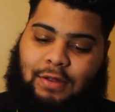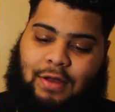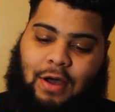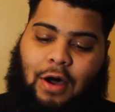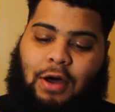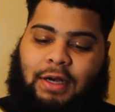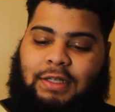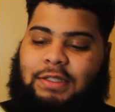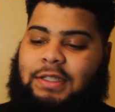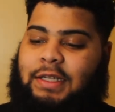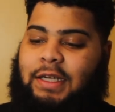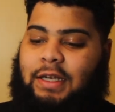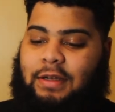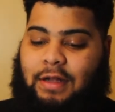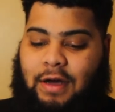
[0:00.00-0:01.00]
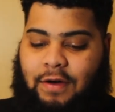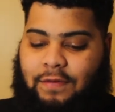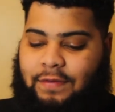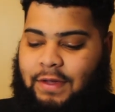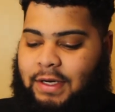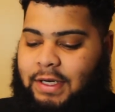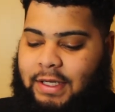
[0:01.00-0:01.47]
Honestly,
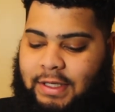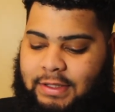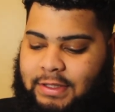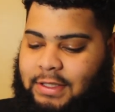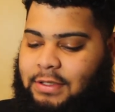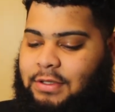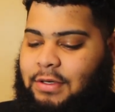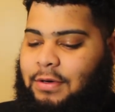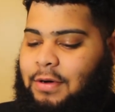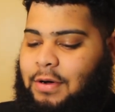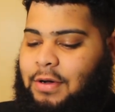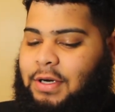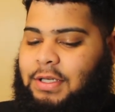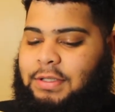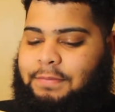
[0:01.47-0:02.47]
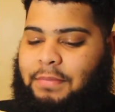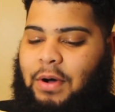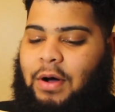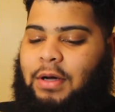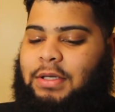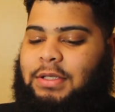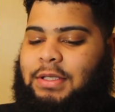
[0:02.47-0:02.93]
love the detail on this
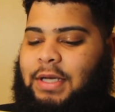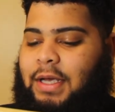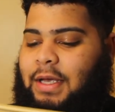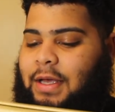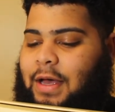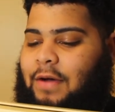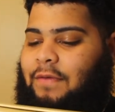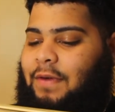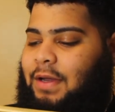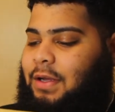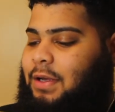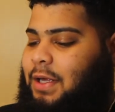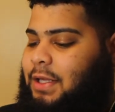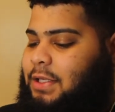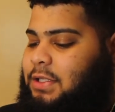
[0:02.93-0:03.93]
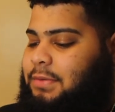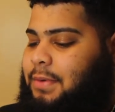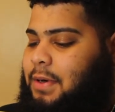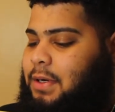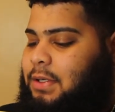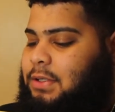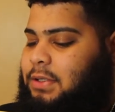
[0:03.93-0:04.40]
box. Like, I really like this
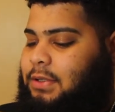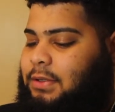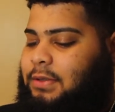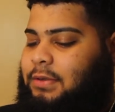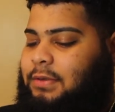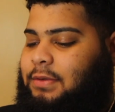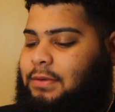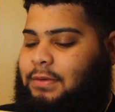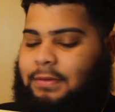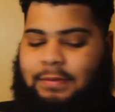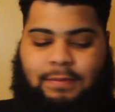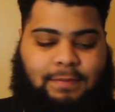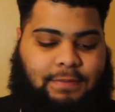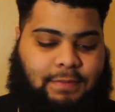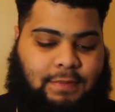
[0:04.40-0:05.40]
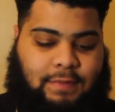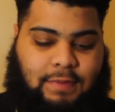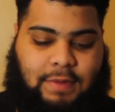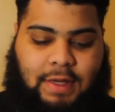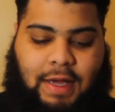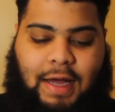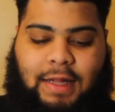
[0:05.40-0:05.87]
box.
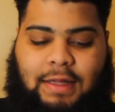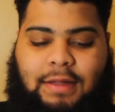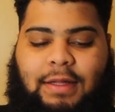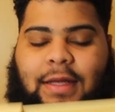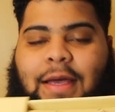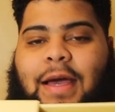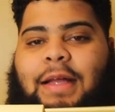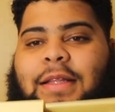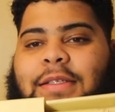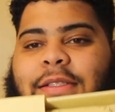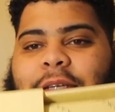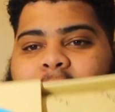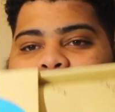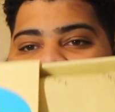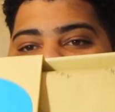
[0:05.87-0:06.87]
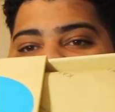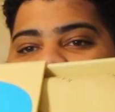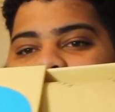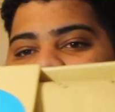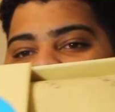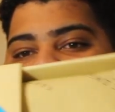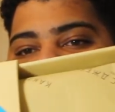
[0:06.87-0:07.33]
You got Cactus Jack
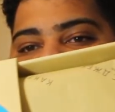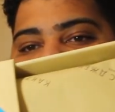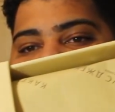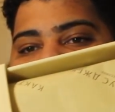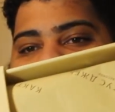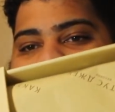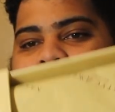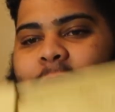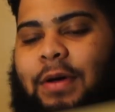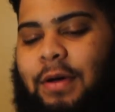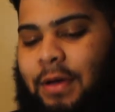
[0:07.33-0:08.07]
record, tissue paper.